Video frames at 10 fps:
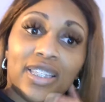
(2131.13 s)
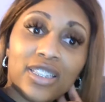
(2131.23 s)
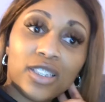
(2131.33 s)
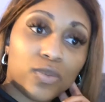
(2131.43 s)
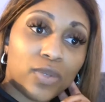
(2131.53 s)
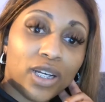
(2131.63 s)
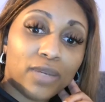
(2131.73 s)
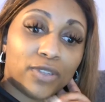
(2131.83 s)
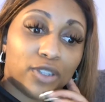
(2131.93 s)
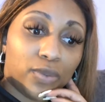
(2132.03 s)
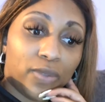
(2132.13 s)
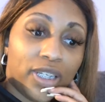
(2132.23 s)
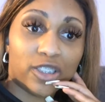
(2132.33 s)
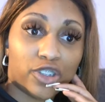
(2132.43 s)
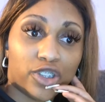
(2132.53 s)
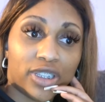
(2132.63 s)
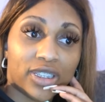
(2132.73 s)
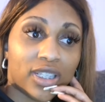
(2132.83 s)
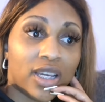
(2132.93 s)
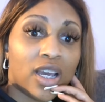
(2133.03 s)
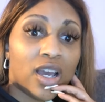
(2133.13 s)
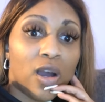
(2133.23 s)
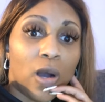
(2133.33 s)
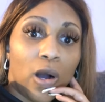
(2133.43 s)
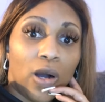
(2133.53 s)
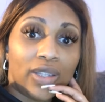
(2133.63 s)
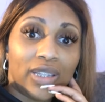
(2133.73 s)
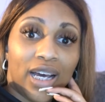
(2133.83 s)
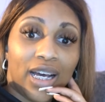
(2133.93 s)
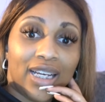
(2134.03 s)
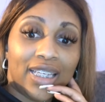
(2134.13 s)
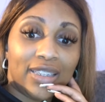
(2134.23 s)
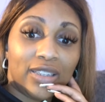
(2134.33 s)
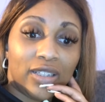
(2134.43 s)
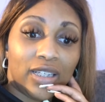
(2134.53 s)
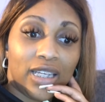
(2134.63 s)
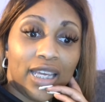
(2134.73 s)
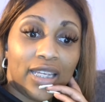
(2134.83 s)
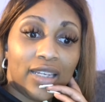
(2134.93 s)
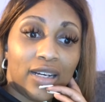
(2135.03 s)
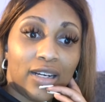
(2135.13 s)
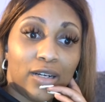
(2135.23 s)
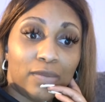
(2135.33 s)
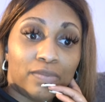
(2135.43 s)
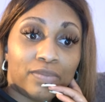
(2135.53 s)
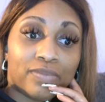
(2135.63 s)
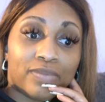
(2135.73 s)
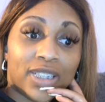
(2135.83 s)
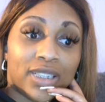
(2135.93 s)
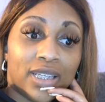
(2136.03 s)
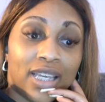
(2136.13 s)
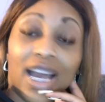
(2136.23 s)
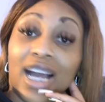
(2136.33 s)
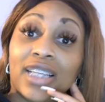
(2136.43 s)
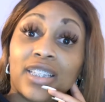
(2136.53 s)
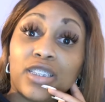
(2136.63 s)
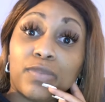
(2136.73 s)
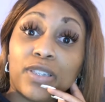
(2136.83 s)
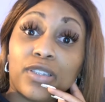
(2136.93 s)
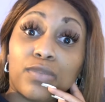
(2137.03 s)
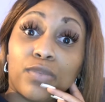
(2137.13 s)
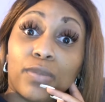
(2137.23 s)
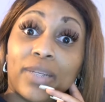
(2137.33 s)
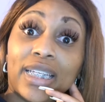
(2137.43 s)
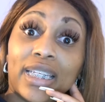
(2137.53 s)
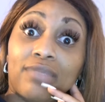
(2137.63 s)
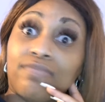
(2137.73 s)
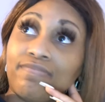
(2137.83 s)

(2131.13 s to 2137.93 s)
this is what I'm doing. Just online looking at how I can spend some more money.